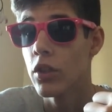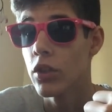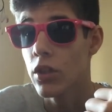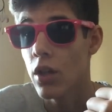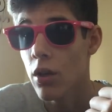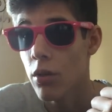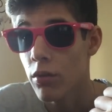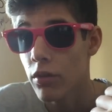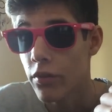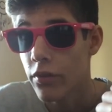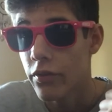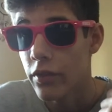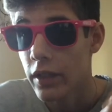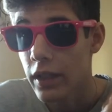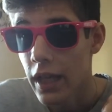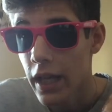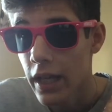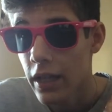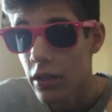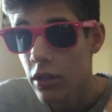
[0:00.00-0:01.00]
don't
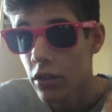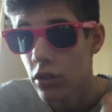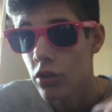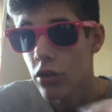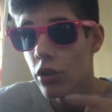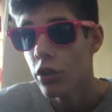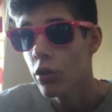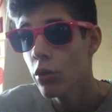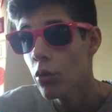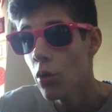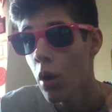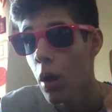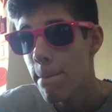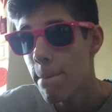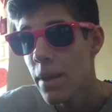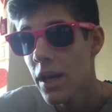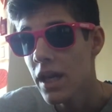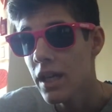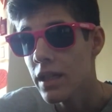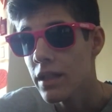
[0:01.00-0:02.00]
forget to
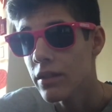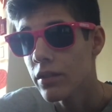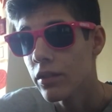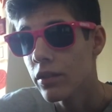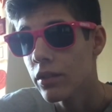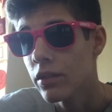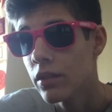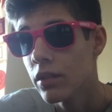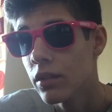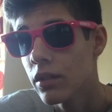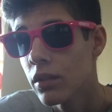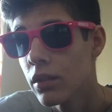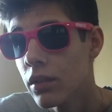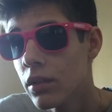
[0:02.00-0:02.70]
peace.